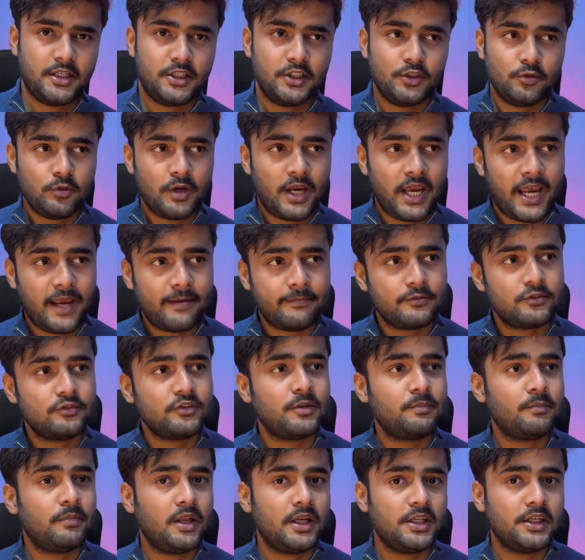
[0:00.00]
You have to
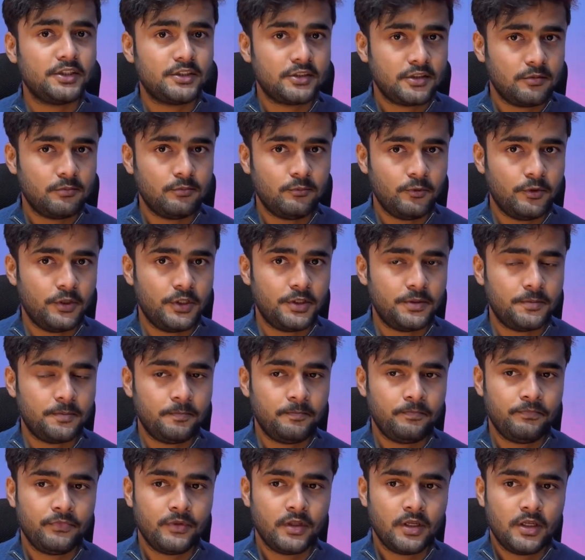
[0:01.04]
apply somewhere.
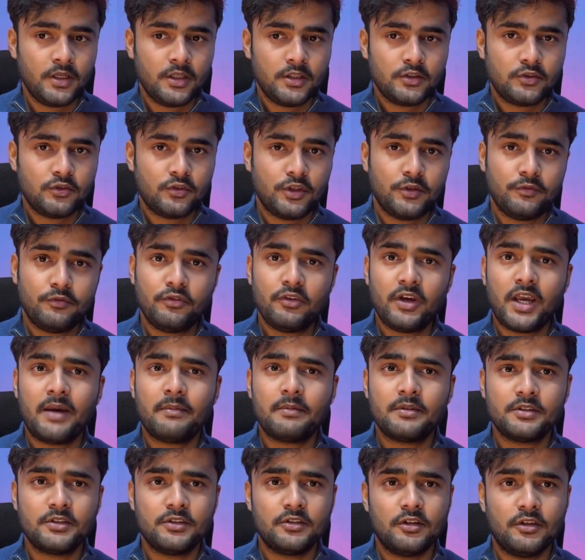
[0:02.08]
If you have
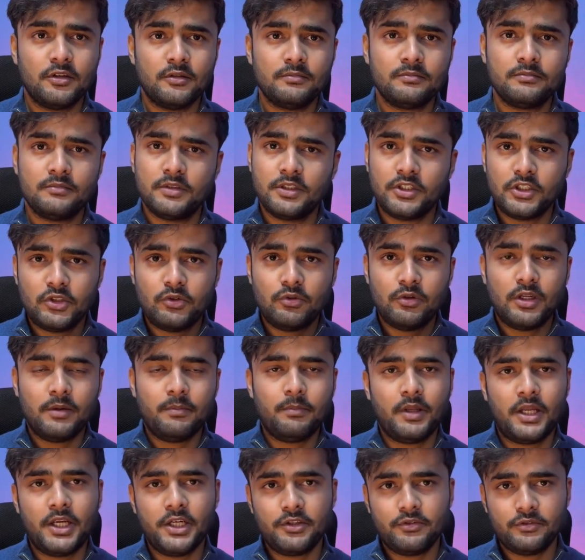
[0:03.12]
a job, you'll
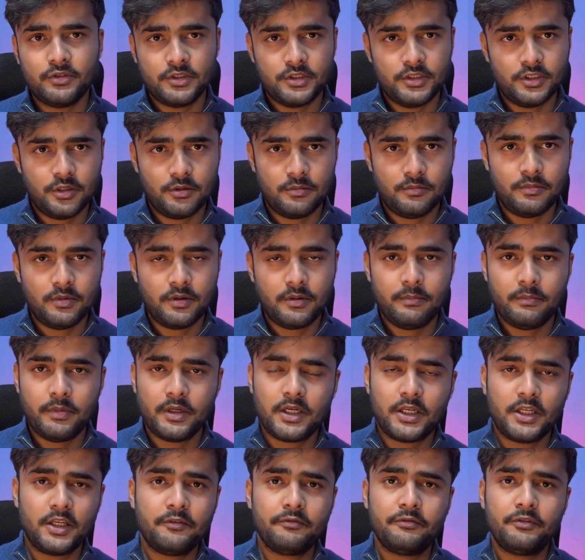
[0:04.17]
apply to the job,
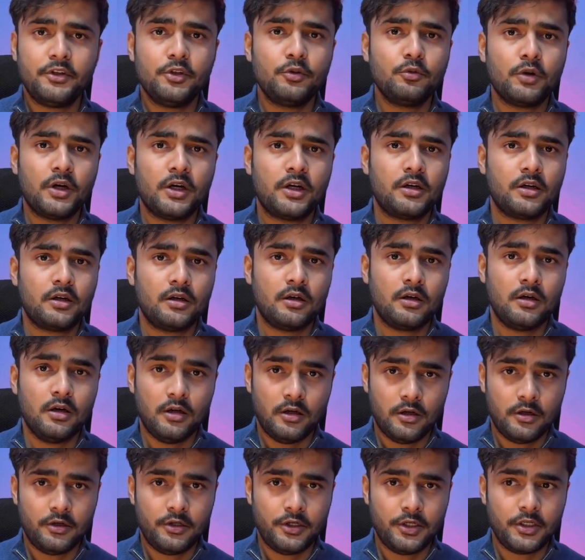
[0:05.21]
but if you are
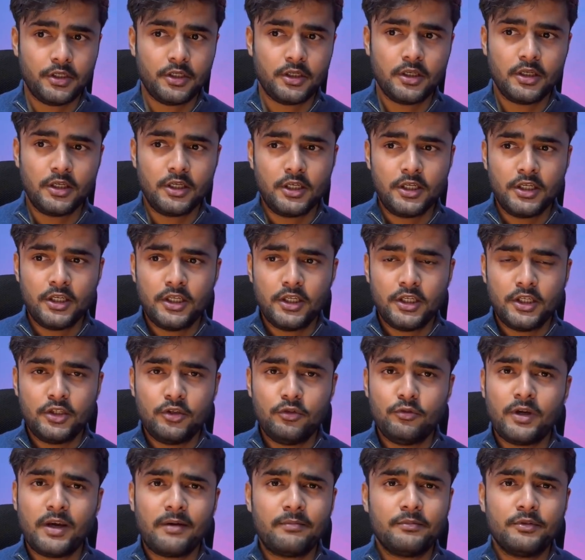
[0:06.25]
learning,
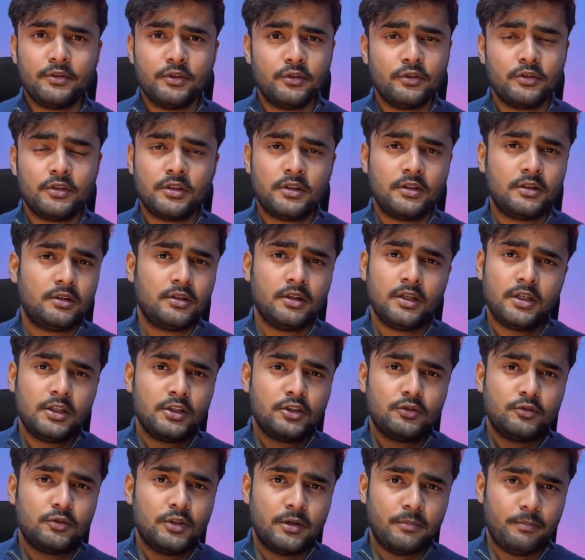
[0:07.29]
you have nothing
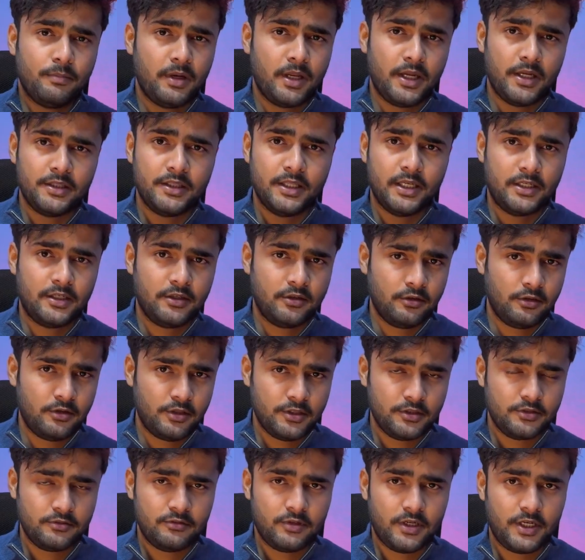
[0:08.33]
to apply that
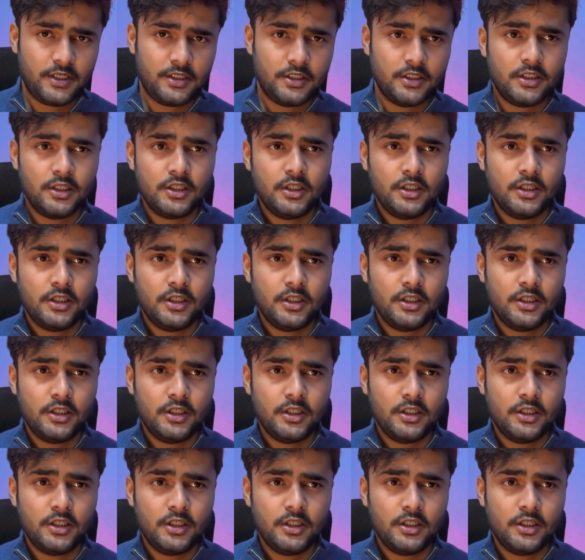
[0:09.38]
knowledge, right?